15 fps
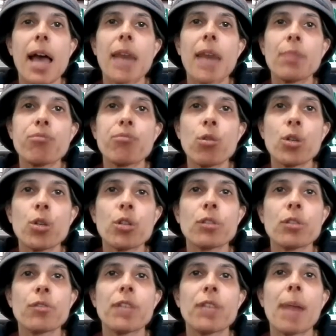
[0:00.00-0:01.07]
and the
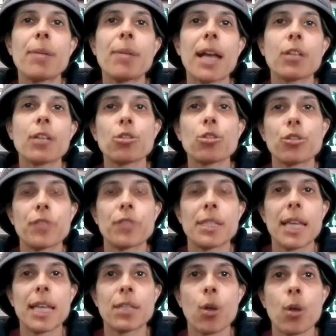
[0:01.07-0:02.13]
protocols of tabernacle service
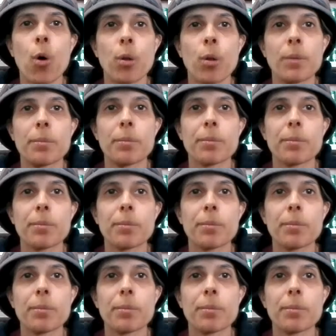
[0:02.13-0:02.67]
as a whole.